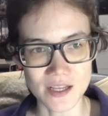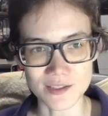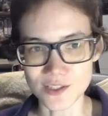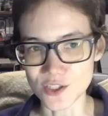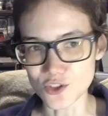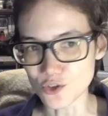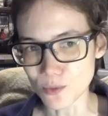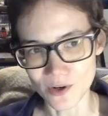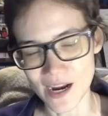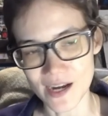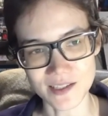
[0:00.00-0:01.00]
to do
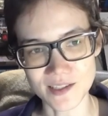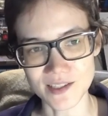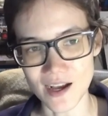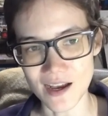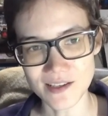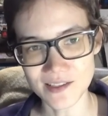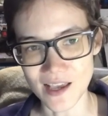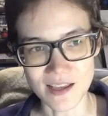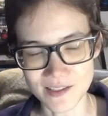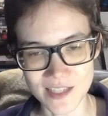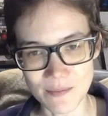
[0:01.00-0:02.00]
more exercise.
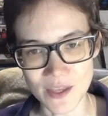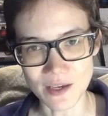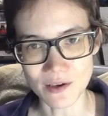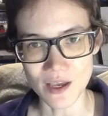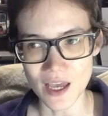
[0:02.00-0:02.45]
And same thing.